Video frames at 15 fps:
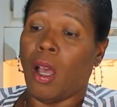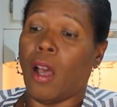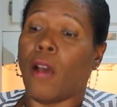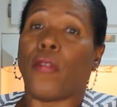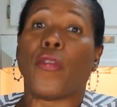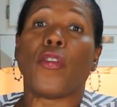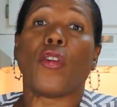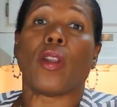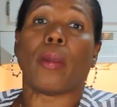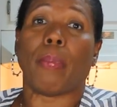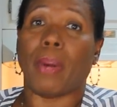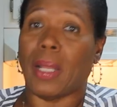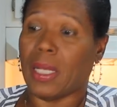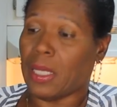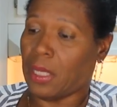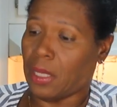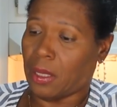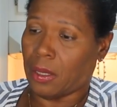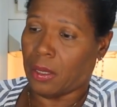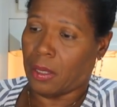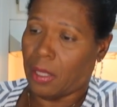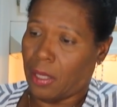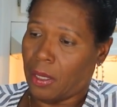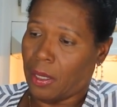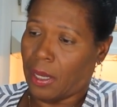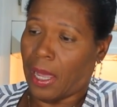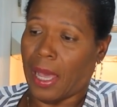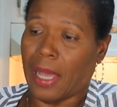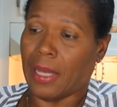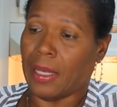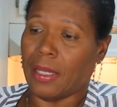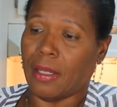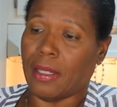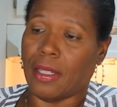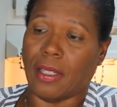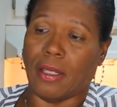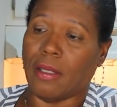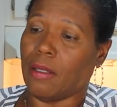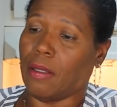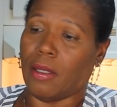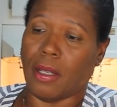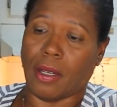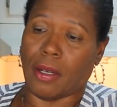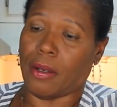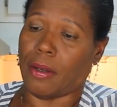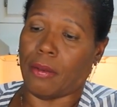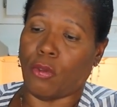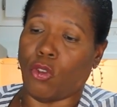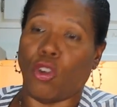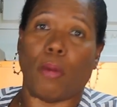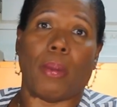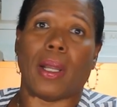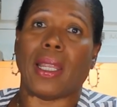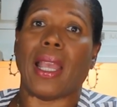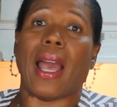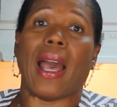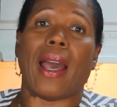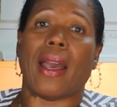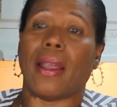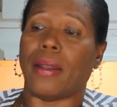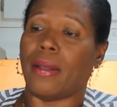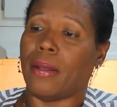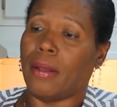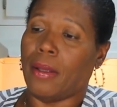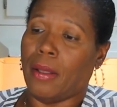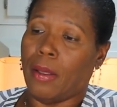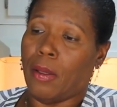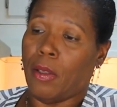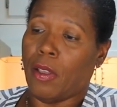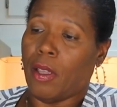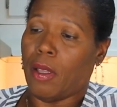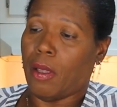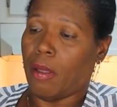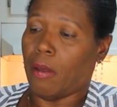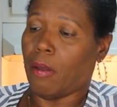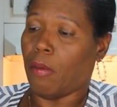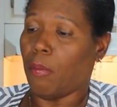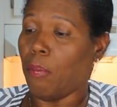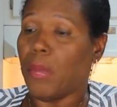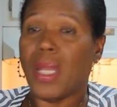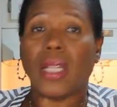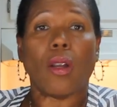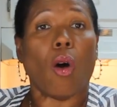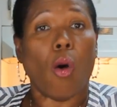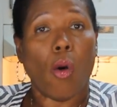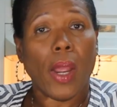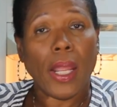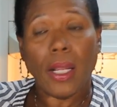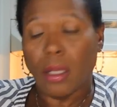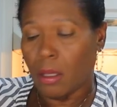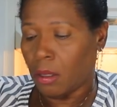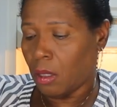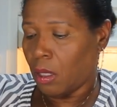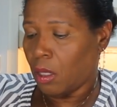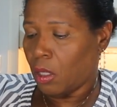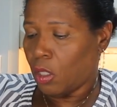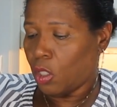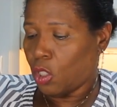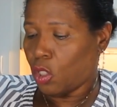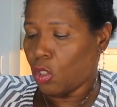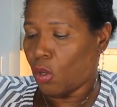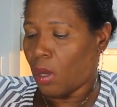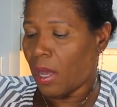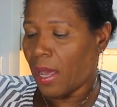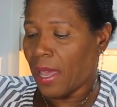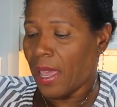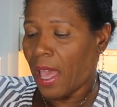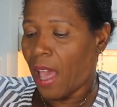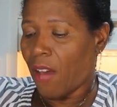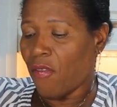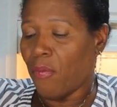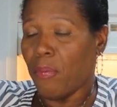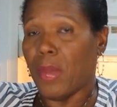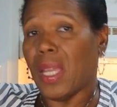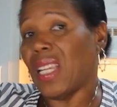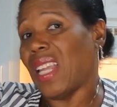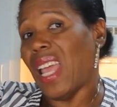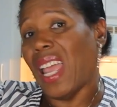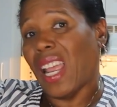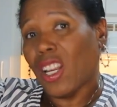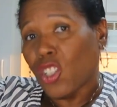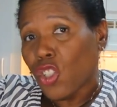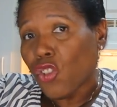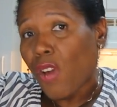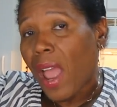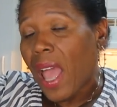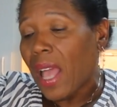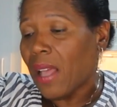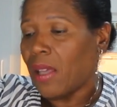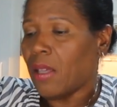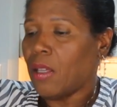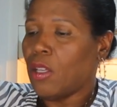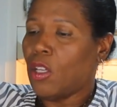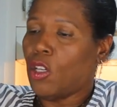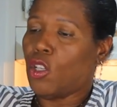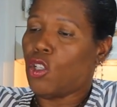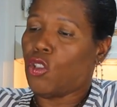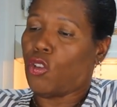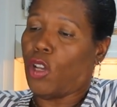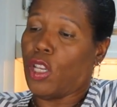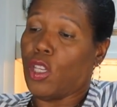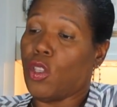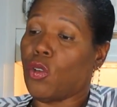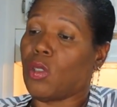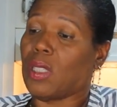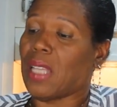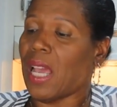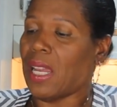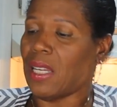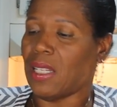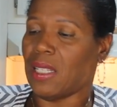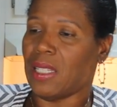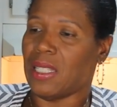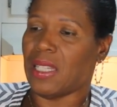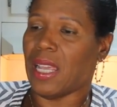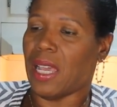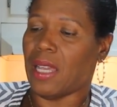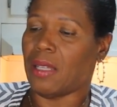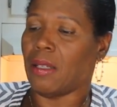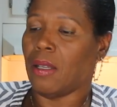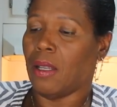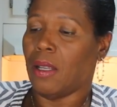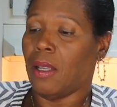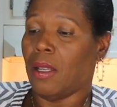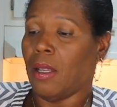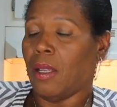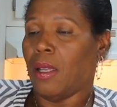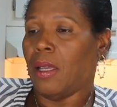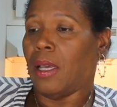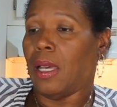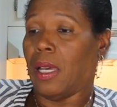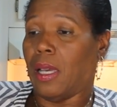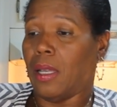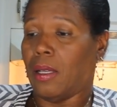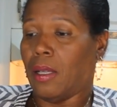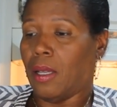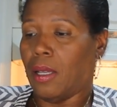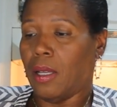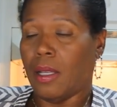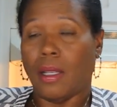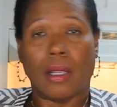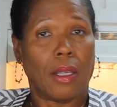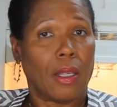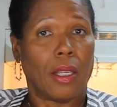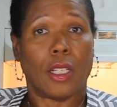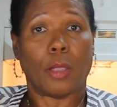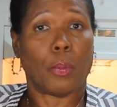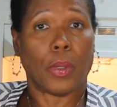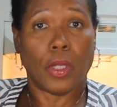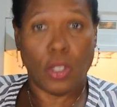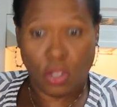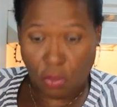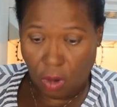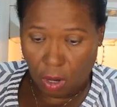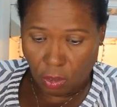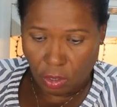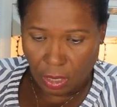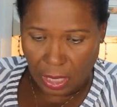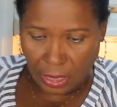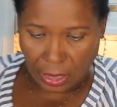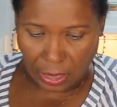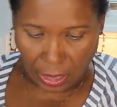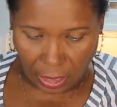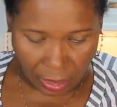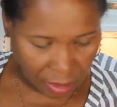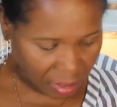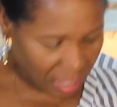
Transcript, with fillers: a few other places, and there nobody had mint oil, so I have mint extract, so I use that instead, and it's pretty strong. So let's see.